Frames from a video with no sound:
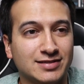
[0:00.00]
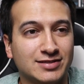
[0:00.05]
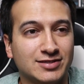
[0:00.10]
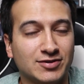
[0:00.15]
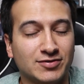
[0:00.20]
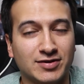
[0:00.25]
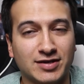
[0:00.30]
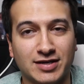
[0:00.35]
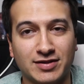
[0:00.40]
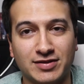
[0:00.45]

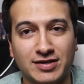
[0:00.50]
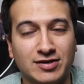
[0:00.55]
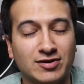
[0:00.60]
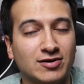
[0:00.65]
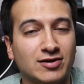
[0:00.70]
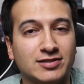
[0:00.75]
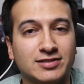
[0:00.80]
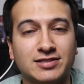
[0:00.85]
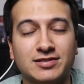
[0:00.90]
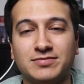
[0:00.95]
during the
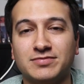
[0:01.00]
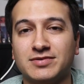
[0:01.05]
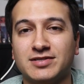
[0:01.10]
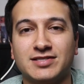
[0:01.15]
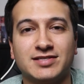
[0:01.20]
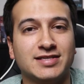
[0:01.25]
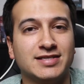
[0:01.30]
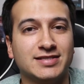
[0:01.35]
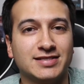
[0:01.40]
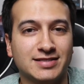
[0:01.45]
autumn
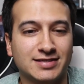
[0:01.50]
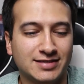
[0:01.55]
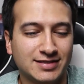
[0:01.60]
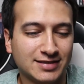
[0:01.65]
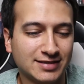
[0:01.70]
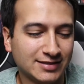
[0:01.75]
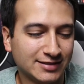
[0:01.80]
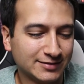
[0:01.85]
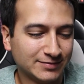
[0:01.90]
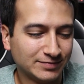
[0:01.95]
season.